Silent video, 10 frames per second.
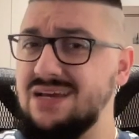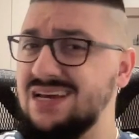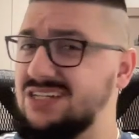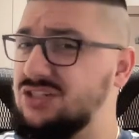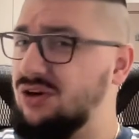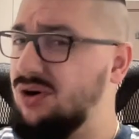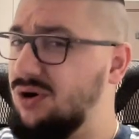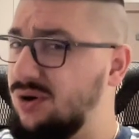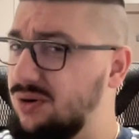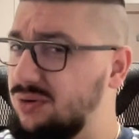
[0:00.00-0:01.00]
It's a
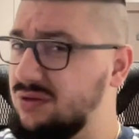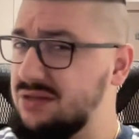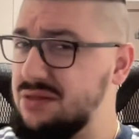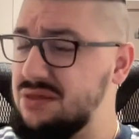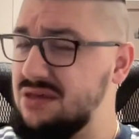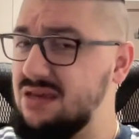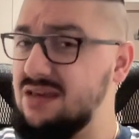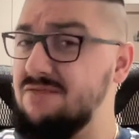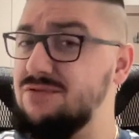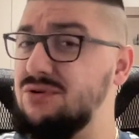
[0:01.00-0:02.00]
whole other
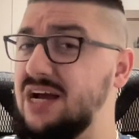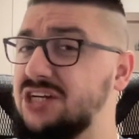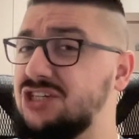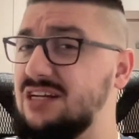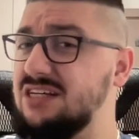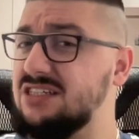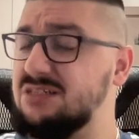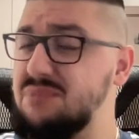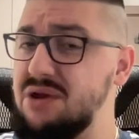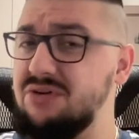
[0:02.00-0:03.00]
thing if you're actually
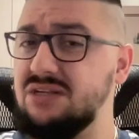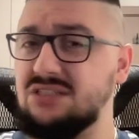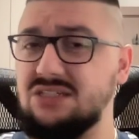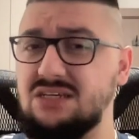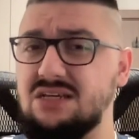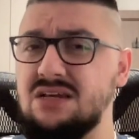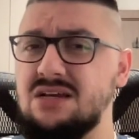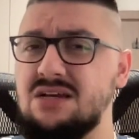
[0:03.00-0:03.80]
experiencing